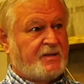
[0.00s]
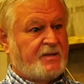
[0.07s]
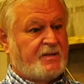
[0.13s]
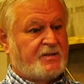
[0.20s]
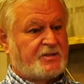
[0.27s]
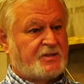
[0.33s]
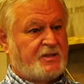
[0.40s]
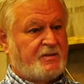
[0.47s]

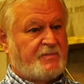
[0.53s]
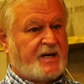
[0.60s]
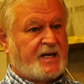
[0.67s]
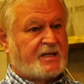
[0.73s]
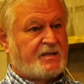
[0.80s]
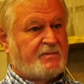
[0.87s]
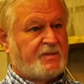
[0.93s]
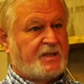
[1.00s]
send it
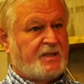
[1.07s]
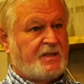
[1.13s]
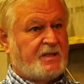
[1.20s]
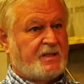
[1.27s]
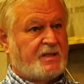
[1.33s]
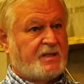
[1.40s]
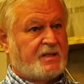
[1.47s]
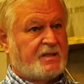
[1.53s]
back to me,
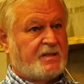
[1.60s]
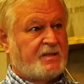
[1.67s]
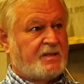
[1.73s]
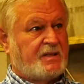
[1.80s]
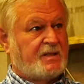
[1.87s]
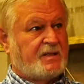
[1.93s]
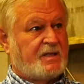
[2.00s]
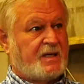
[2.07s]

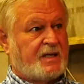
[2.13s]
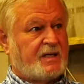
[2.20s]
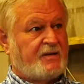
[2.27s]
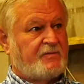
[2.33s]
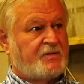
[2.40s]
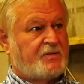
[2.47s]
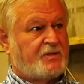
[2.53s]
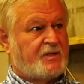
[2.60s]
and I give
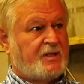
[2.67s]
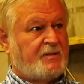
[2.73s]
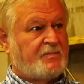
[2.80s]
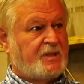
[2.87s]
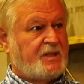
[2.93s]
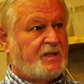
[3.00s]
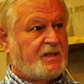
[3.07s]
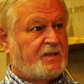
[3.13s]
it to the
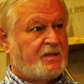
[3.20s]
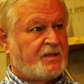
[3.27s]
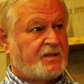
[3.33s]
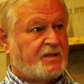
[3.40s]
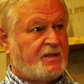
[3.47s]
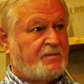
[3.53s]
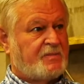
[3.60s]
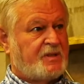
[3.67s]
company, and the
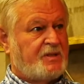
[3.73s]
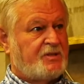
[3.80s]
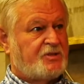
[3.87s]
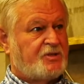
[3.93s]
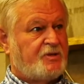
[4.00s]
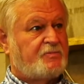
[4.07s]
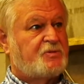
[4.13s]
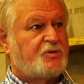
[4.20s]
company
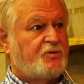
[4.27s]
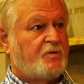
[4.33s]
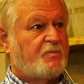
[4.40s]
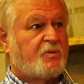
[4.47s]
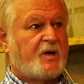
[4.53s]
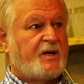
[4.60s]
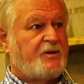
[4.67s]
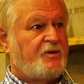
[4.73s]
ships you a
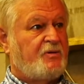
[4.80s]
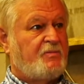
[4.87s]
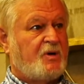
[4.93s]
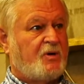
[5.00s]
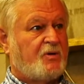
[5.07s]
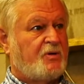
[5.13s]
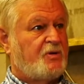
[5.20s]
brand new motor.